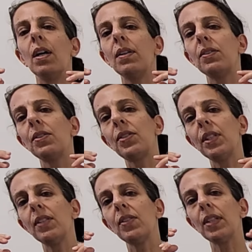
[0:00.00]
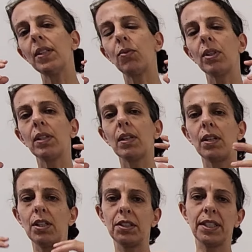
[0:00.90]
since it treats
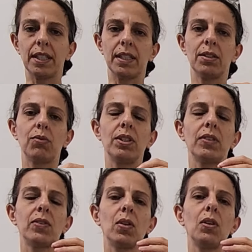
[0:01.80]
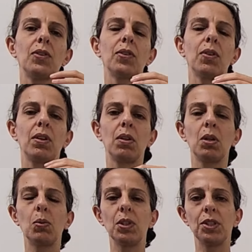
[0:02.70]
hernia, it treats also the
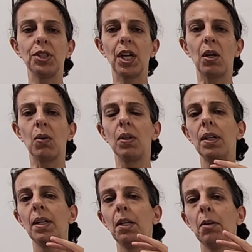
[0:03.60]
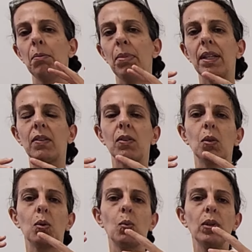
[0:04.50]
lower jaw, but
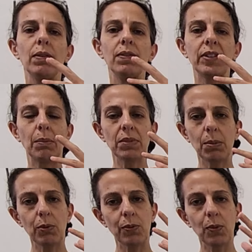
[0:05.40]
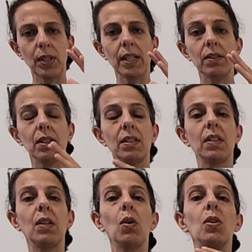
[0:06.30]
we sometimes forget that
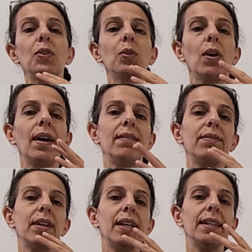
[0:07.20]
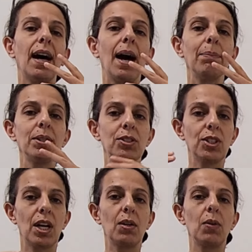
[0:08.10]
they also have an upper
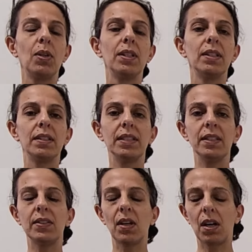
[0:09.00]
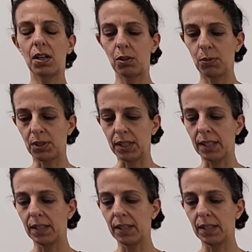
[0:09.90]
jaw disharmony.